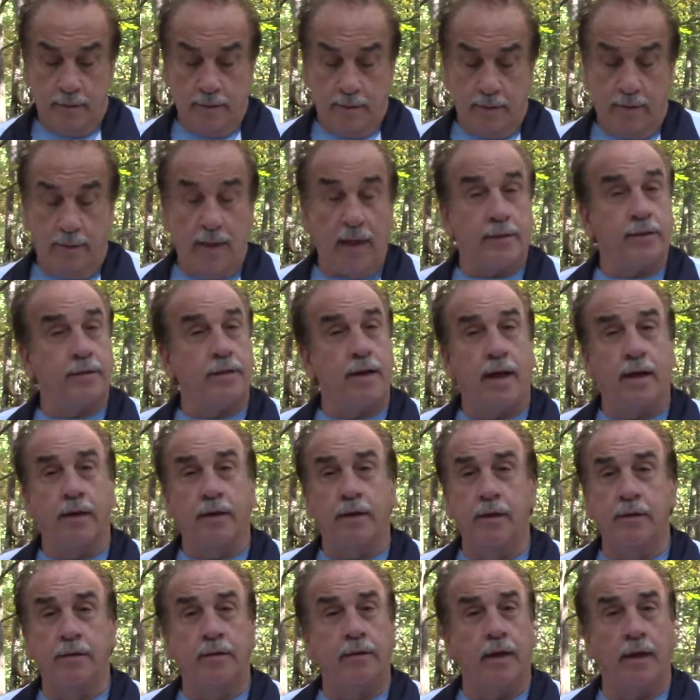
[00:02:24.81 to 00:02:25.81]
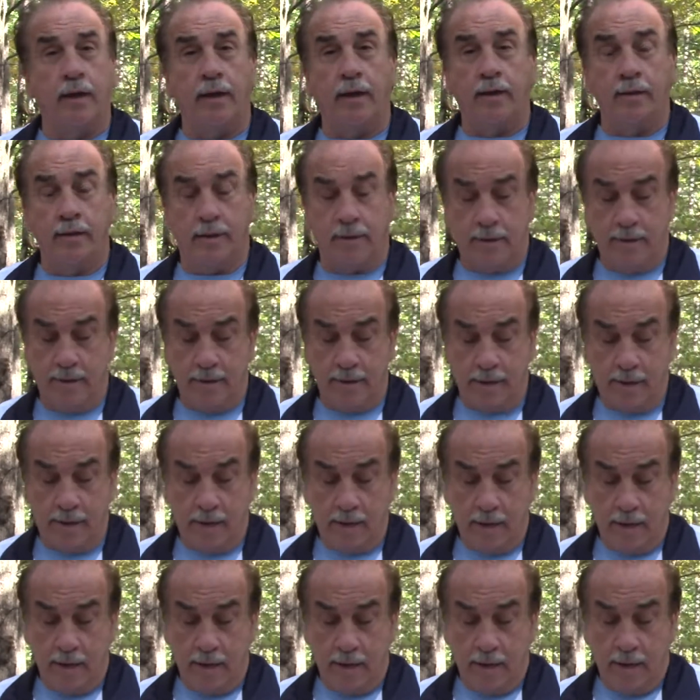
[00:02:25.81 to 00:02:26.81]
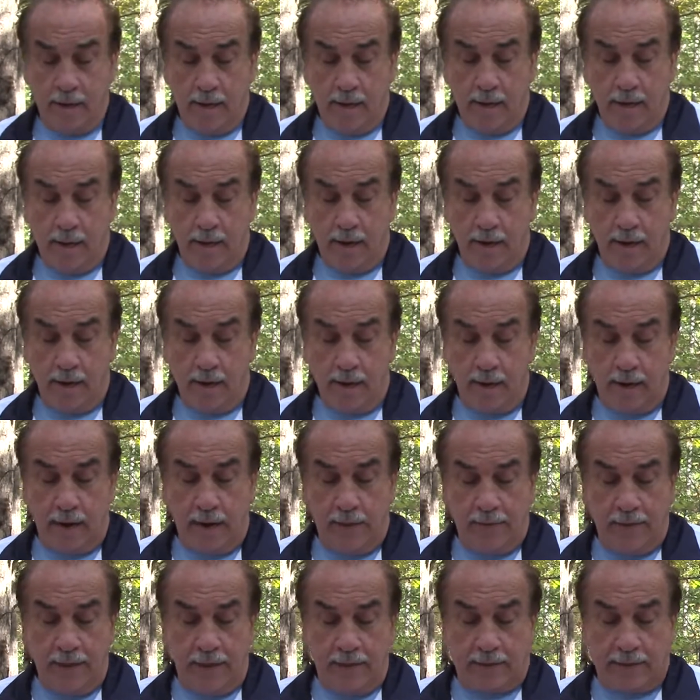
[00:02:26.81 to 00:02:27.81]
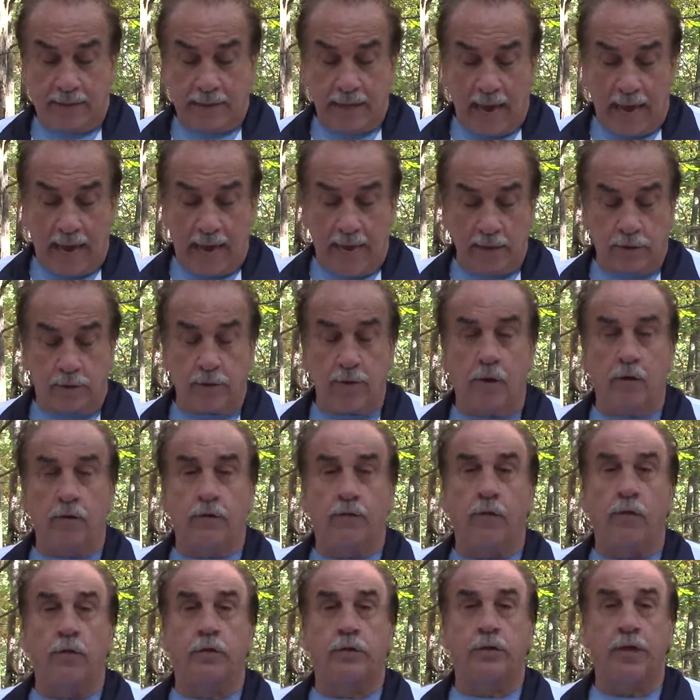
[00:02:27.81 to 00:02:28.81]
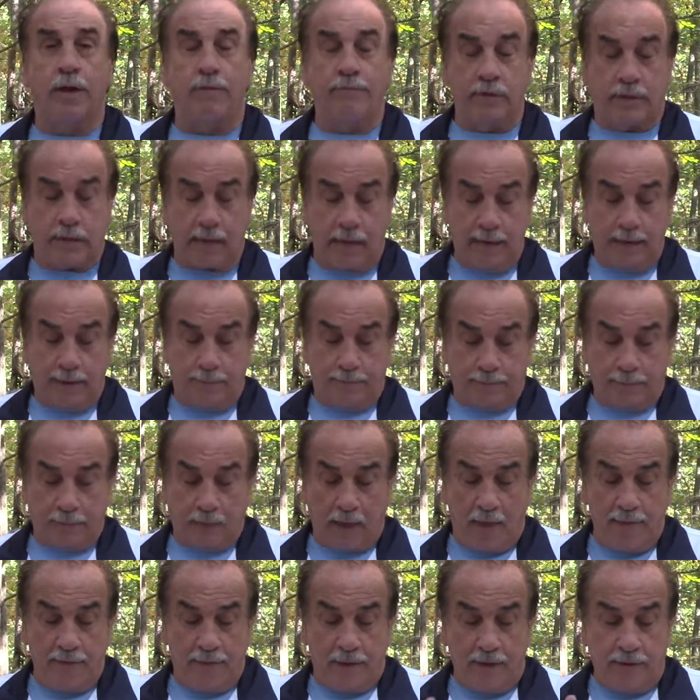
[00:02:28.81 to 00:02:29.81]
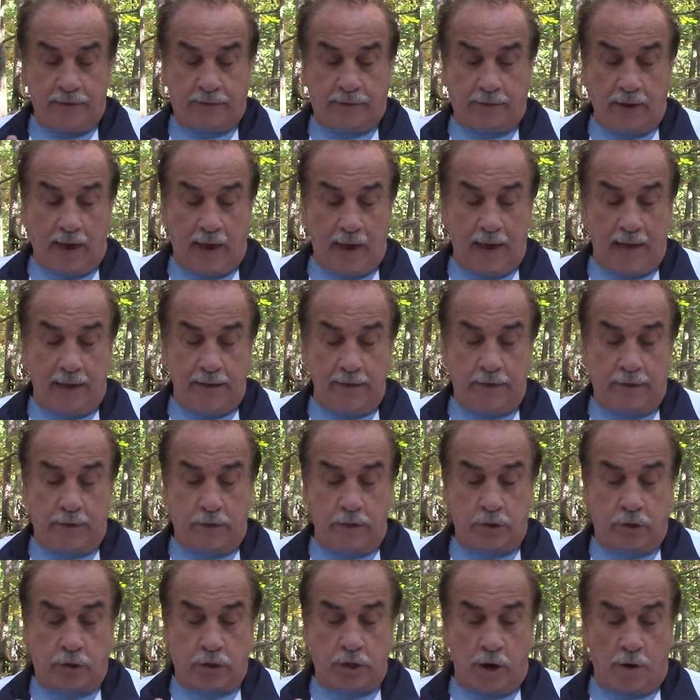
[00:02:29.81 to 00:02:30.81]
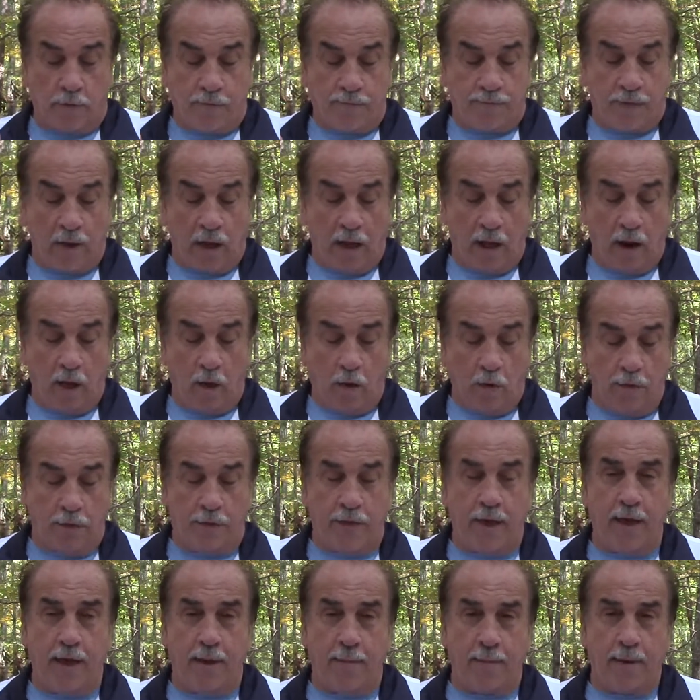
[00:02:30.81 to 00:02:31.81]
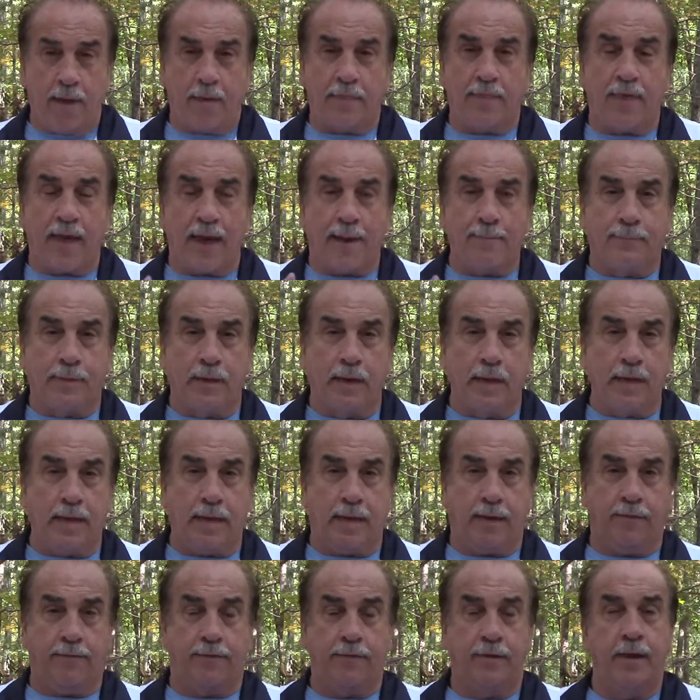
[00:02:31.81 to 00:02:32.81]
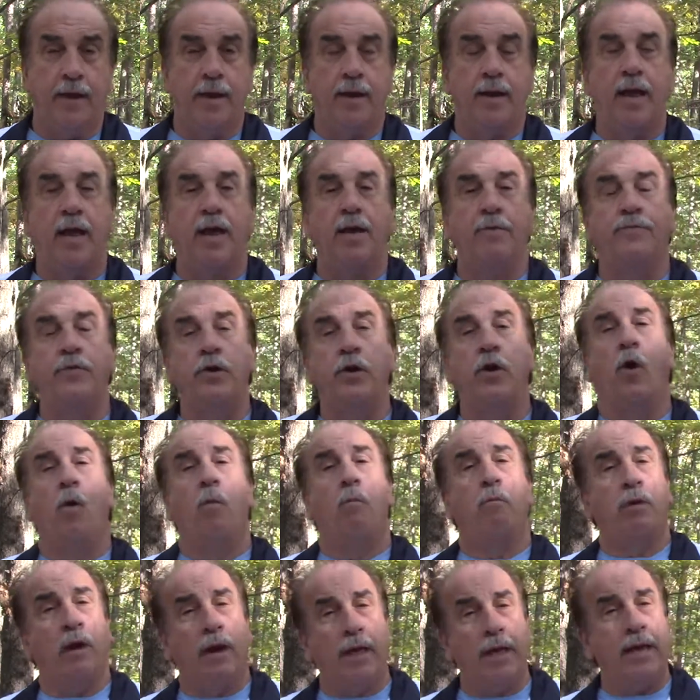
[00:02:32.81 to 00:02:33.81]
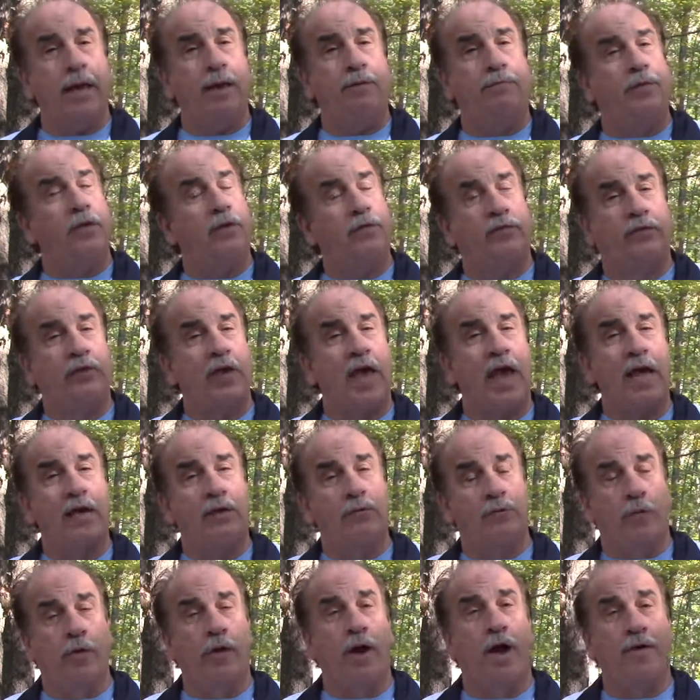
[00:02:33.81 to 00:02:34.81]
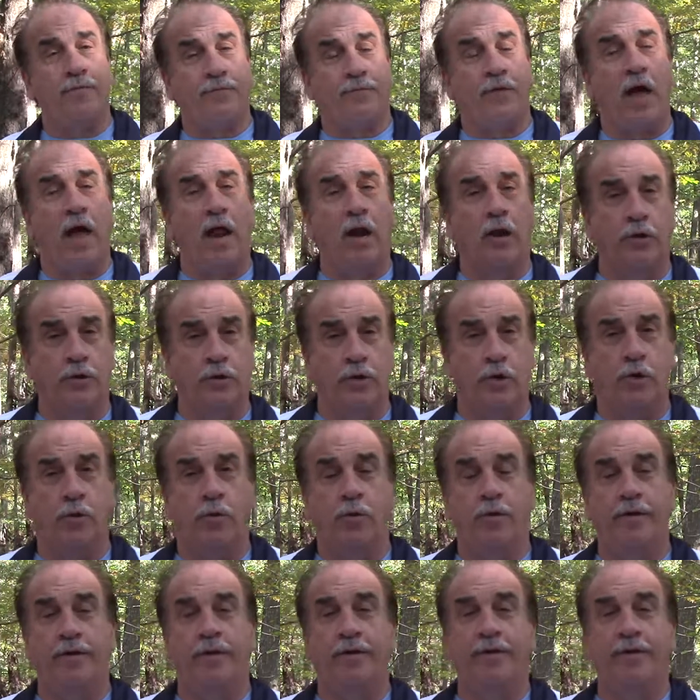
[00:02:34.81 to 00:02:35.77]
And that's not a good thing. Uh, and these signs, notice verse 17, and these signs shall follow them that believe. Now, if you don't believe, these signs will not follow you.